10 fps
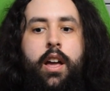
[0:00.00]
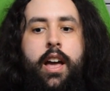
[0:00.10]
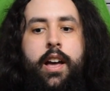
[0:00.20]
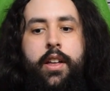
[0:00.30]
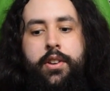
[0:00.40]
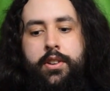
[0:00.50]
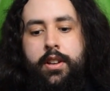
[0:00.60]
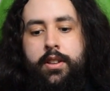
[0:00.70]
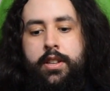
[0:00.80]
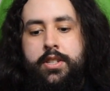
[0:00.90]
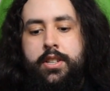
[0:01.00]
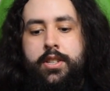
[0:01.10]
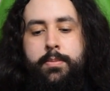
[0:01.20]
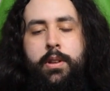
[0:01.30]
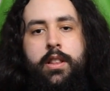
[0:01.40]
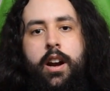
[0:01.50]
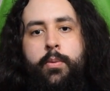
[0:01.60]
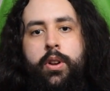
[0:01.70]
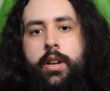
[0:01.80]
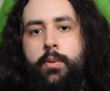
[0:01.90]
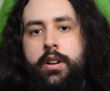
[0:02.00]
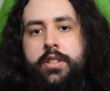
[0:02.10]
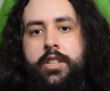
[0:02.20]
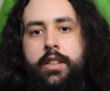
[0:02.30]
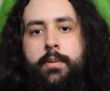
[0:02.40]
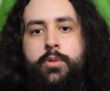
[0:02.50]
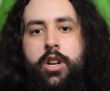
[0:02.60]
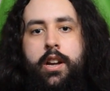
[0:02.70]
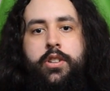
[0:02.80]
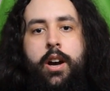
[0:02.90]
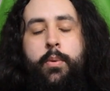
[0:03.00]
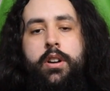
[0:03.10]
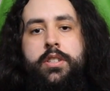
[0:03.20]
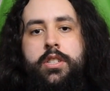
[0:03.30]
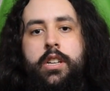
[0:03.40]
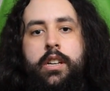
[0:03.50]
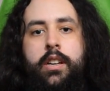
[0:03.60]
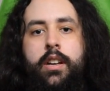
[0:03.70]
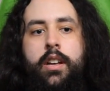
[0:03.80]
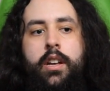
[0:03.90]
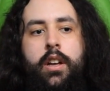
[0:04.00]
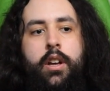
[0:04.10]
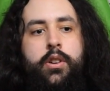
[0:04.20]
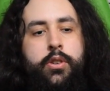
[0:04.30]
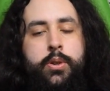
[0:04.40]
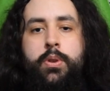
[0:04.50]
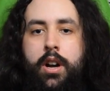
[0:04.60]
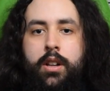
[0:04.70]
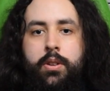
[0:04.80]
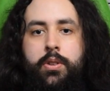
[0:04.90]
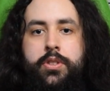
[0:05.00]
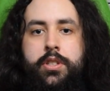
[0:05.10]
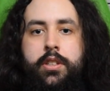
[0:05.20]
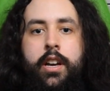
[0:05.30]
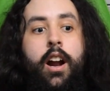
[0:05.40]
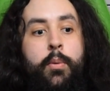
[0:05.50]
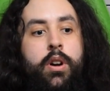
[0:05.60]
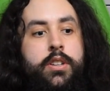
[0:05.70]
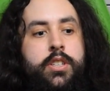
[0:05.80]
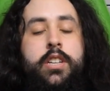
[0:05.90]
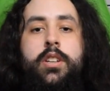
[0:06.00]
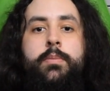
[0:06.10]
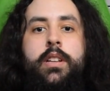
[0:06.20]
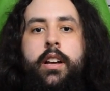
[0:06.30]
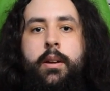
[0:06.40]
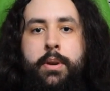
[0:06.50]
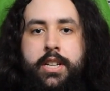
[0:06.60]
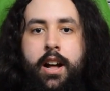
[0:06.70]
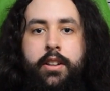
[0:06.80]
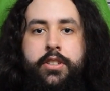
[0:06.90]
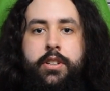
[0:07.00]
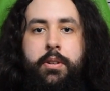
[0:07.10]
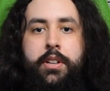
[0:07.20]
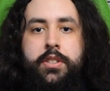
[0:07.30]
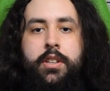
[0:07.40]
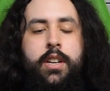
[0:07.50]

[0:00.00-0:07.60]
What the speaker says: And this is something that I really want to see them change. I want to see new colors, and I want to see something like a metallic series.